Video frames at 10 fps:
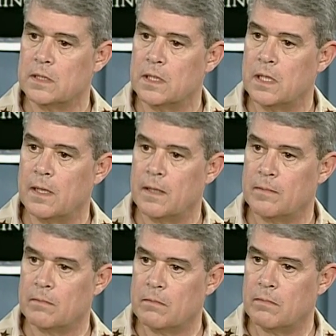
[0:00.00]
Uh,
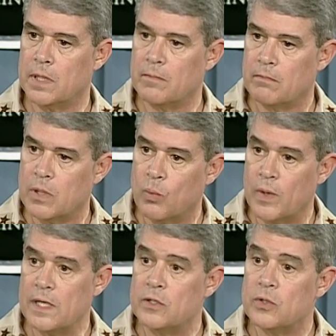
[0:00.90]
but but
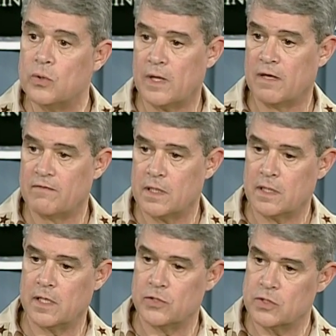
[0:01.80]
we do have
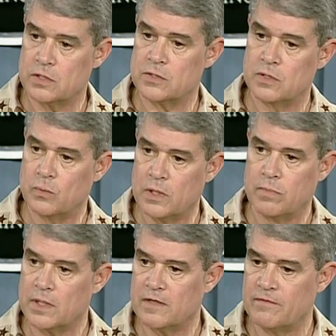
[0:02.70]
indications that we
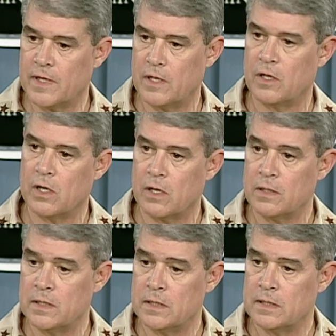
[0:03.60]
believe they are
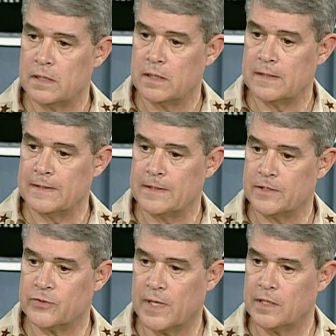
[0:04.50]

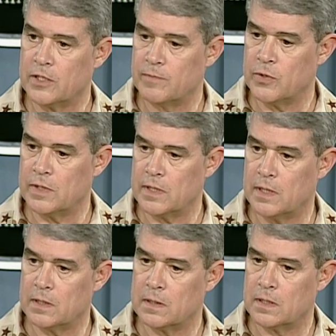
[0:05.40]
uh, trying to
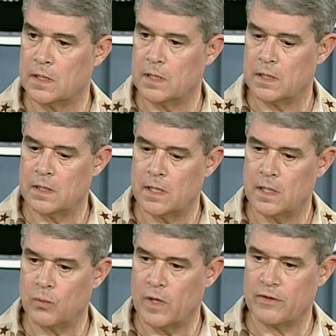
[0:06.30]
communicate, and,
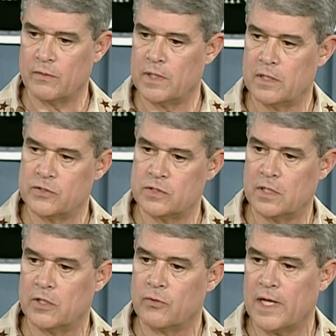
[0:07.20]
and, whether it is to
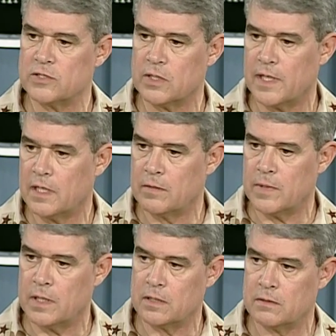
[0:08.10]
congratulate him
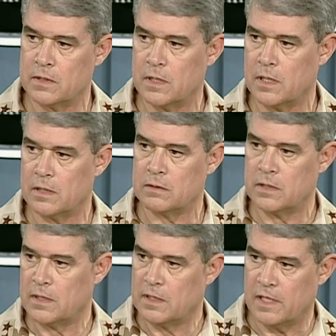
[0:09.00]
on on
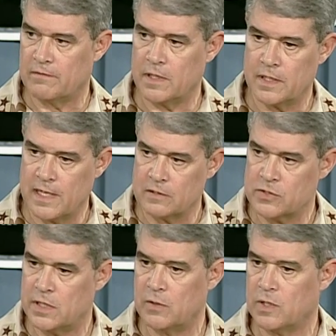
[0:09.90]
having
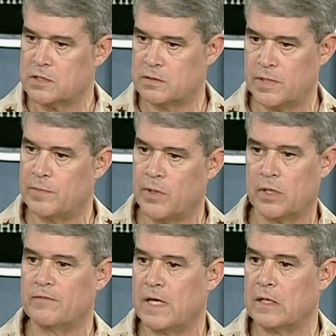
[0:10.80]
announced that he wants to be
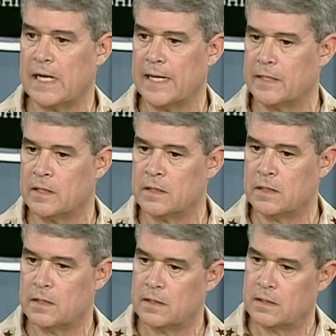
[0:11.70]
part of Al Qaeda,
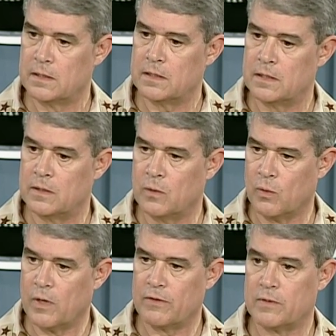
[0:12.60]
uh,
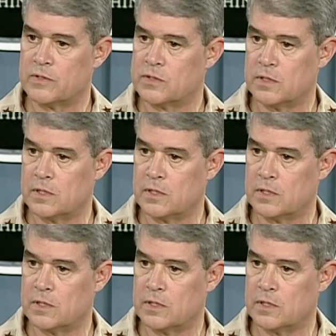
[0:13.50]
or whether it's to